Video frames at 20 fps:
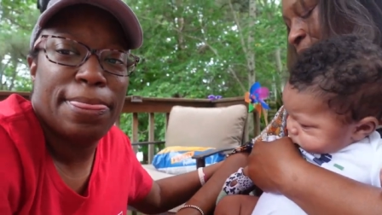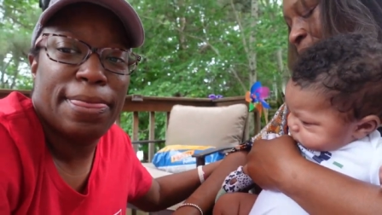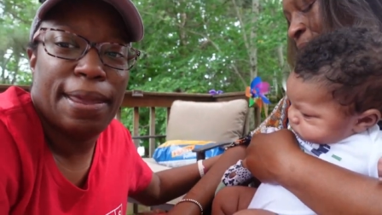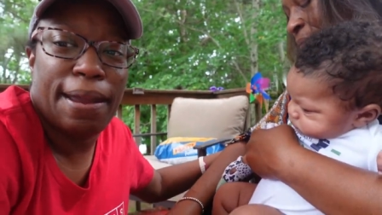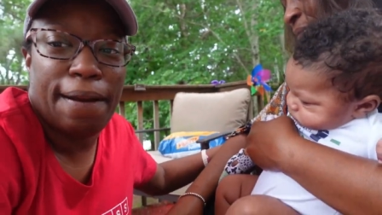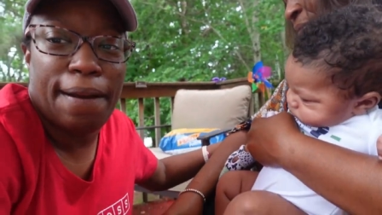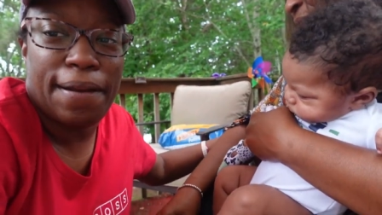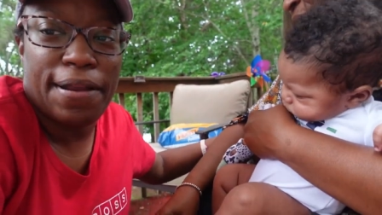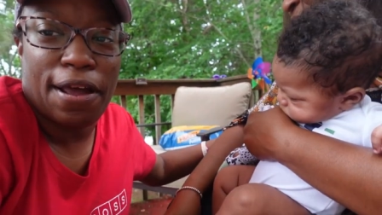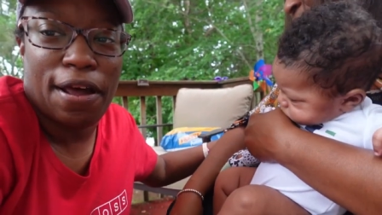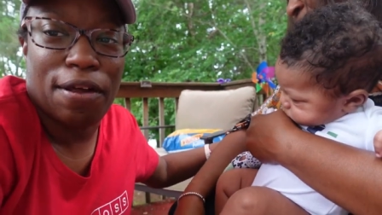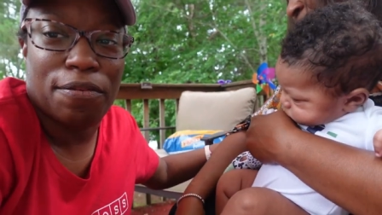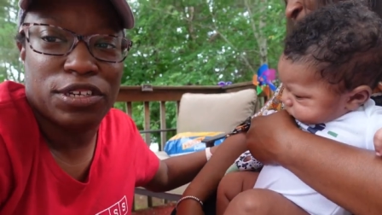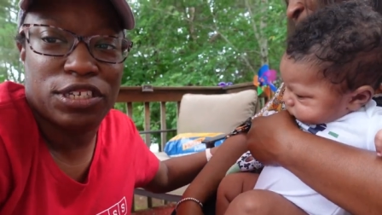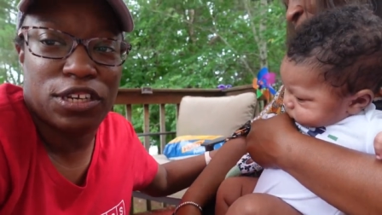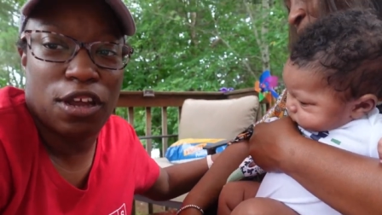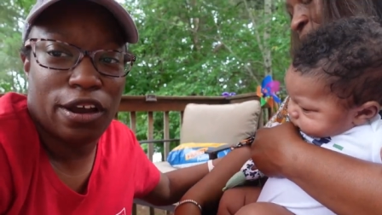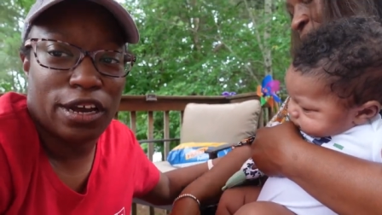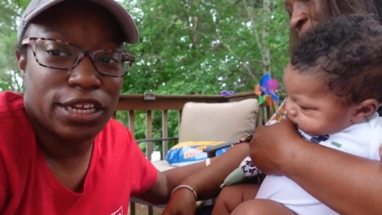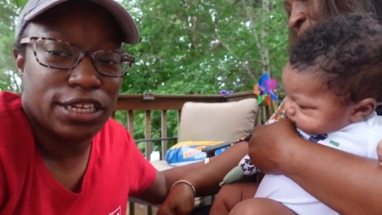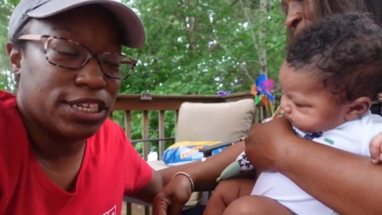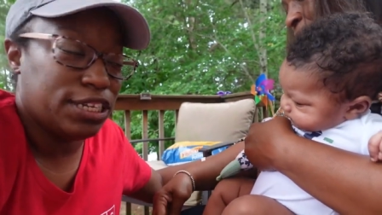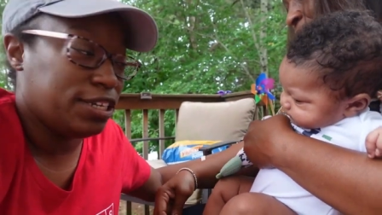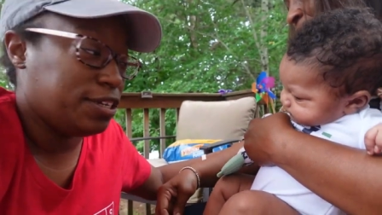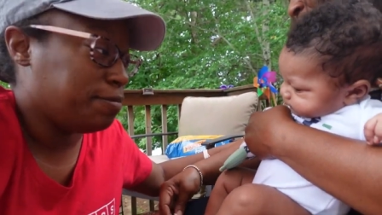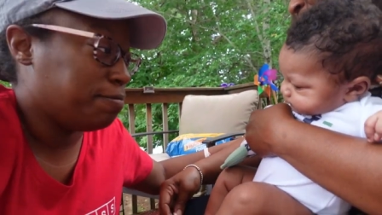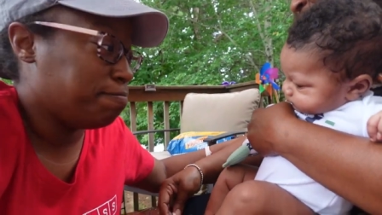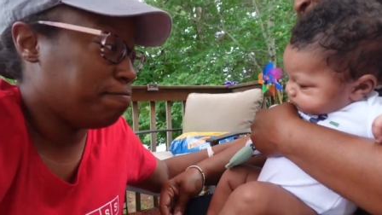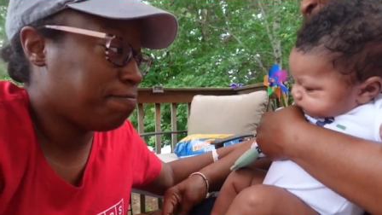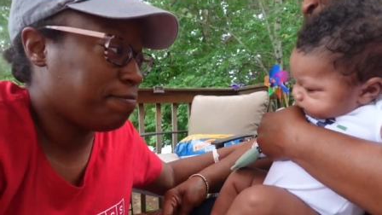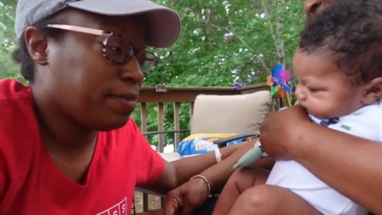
All right, y'all. I was talking to him.